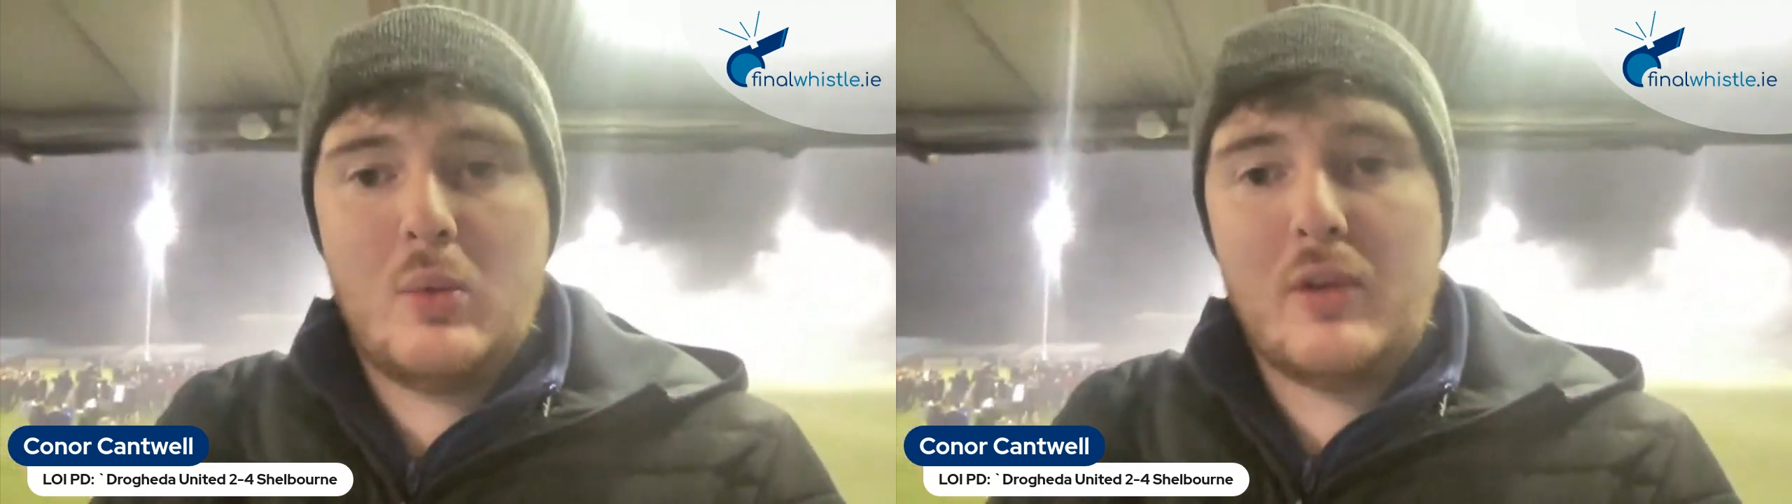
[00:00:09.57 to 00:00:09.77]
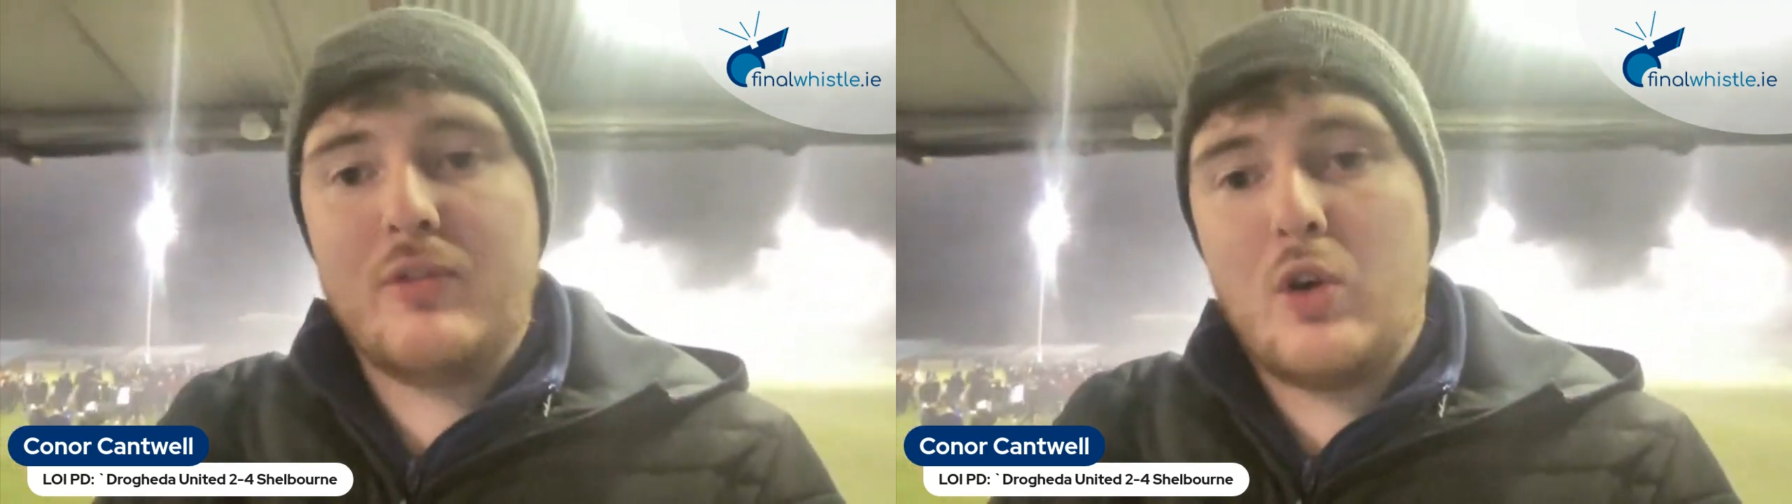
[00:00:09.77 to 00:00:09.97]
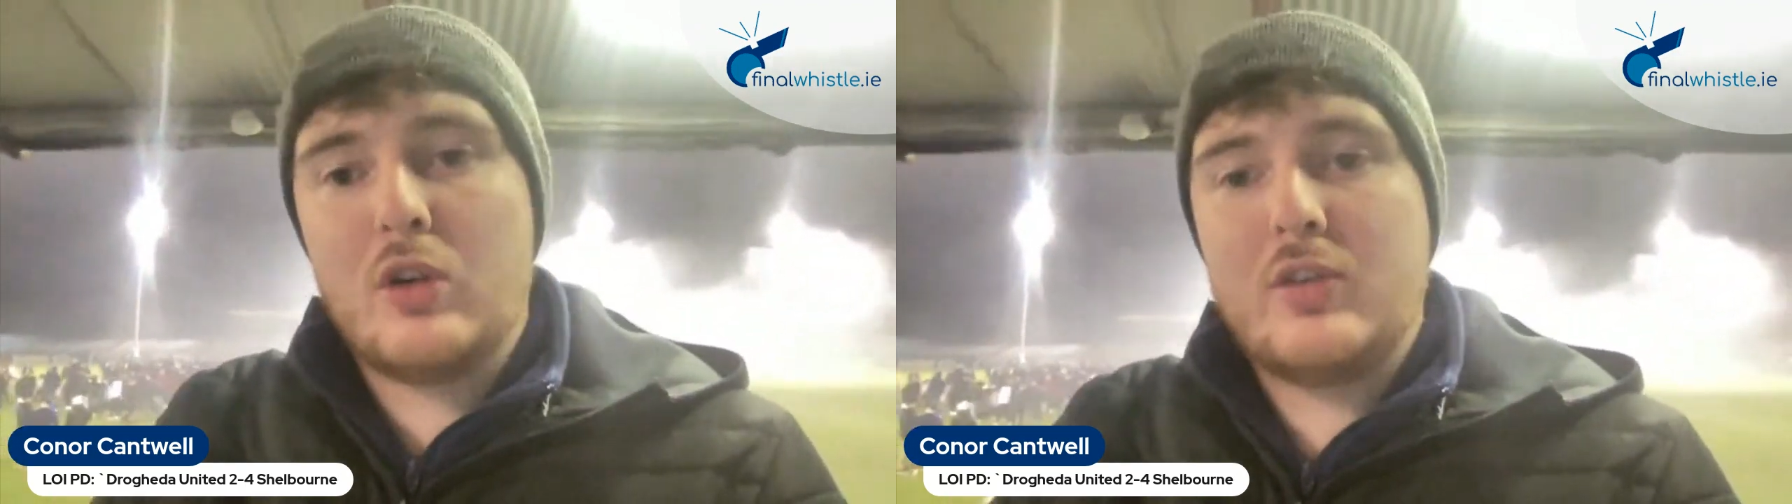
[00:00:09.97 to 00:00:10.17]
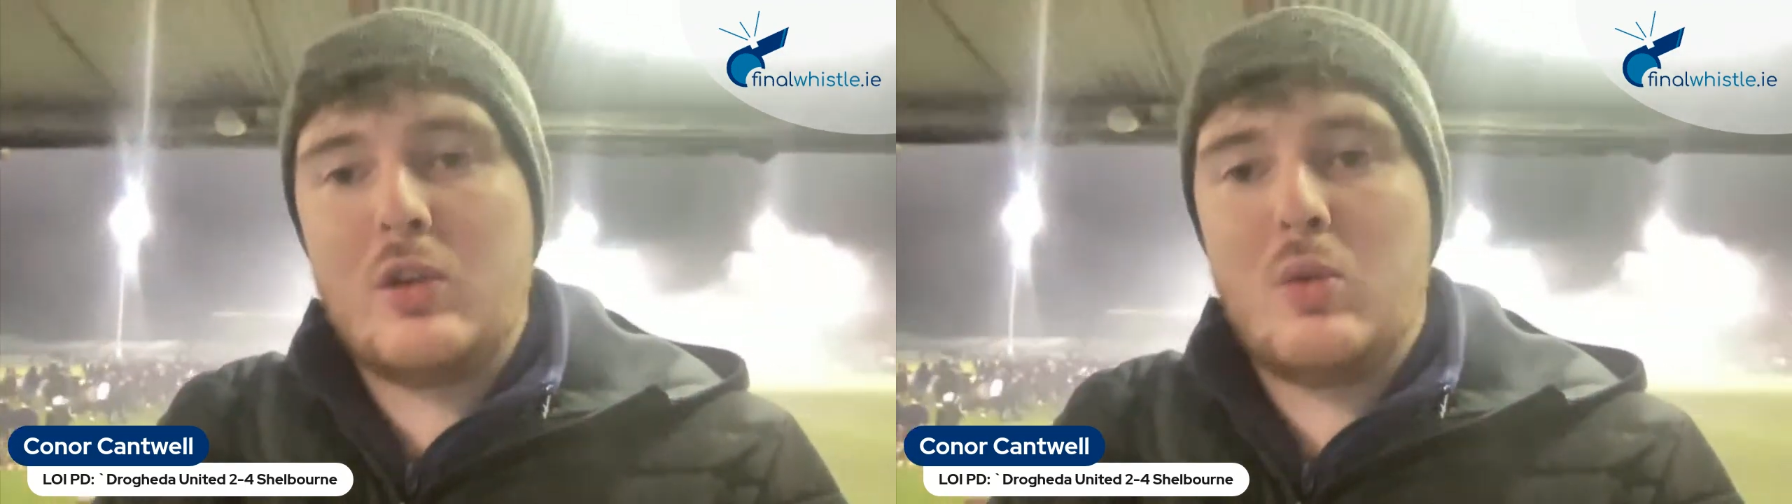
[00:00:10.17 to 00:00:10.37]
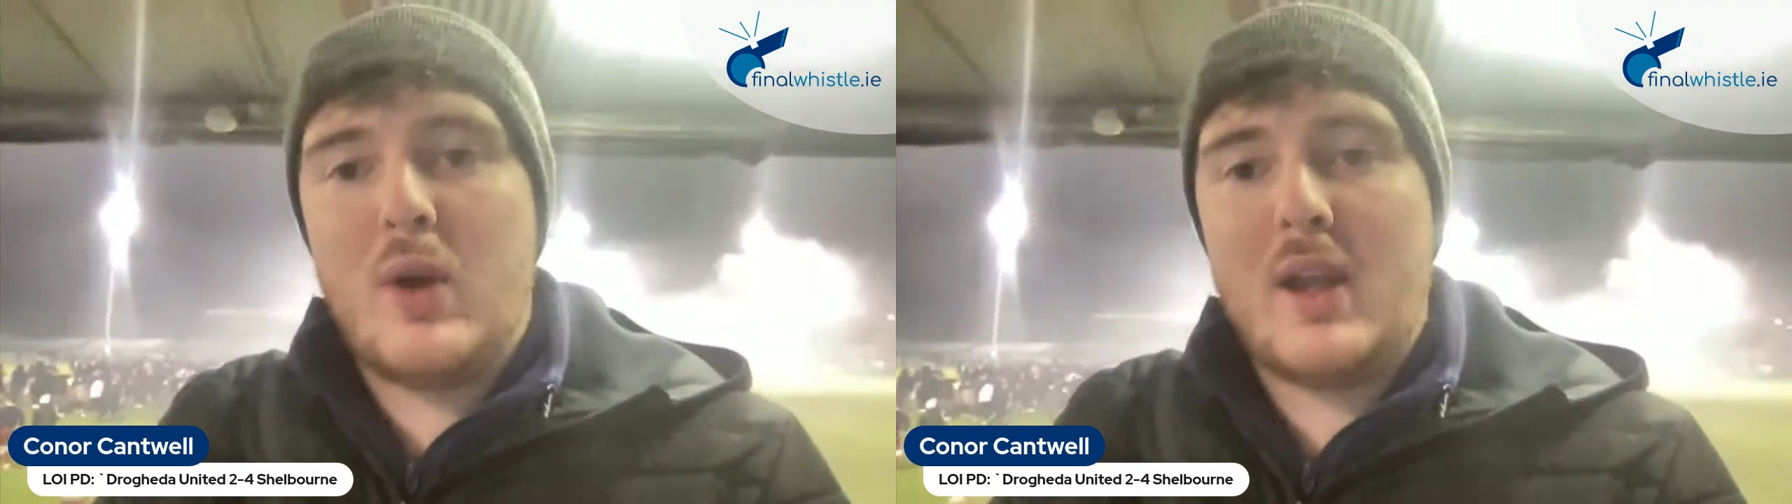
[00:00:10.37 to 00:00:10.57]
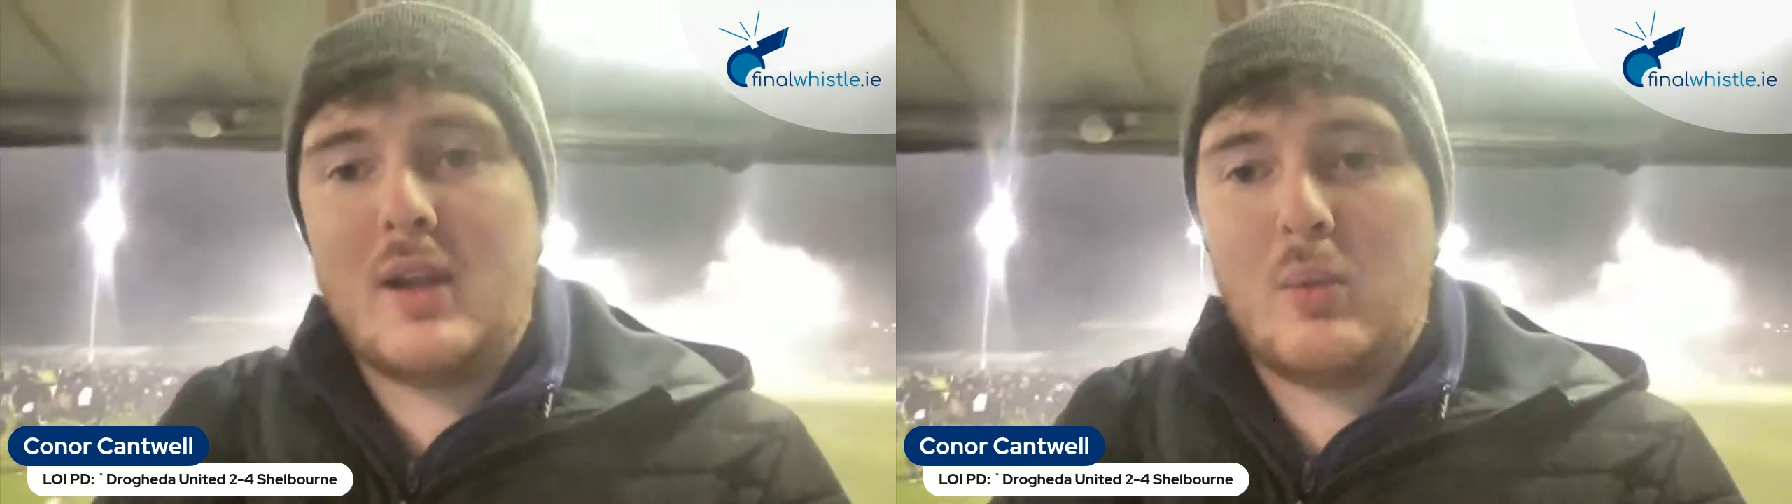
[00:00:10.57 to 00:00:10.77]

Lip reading: with a 4-2 win